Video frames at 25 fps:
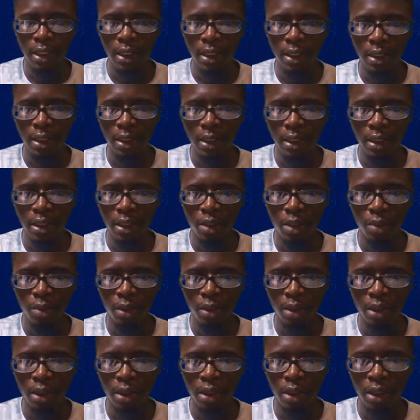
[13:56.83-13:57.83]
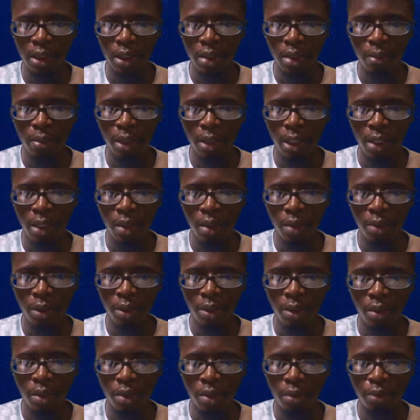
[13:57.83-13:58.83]
that is represented by
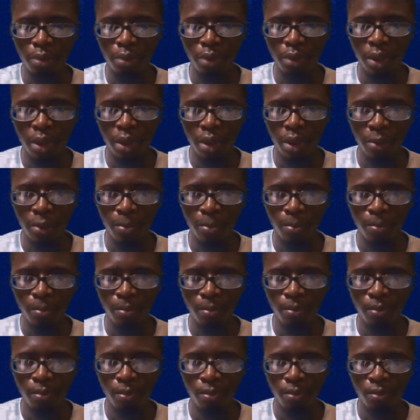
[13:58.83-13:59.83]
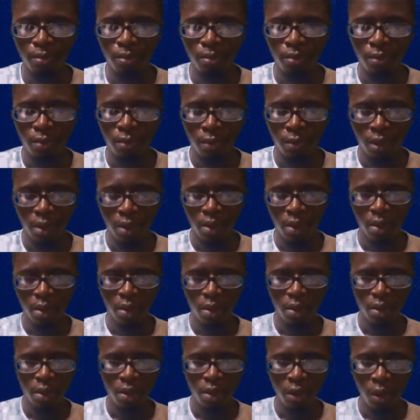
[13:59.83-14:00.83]
option B.
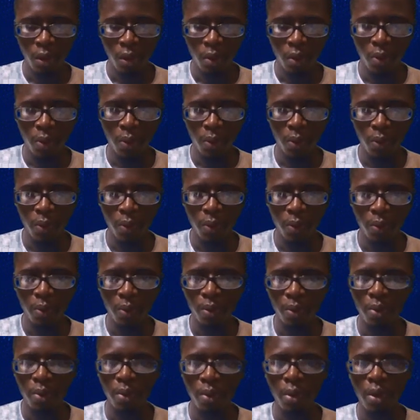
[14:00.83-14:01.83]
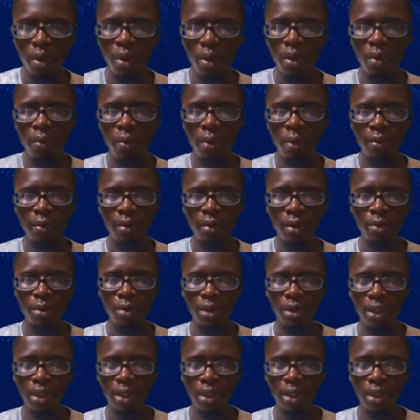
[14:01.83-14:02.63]
So we have come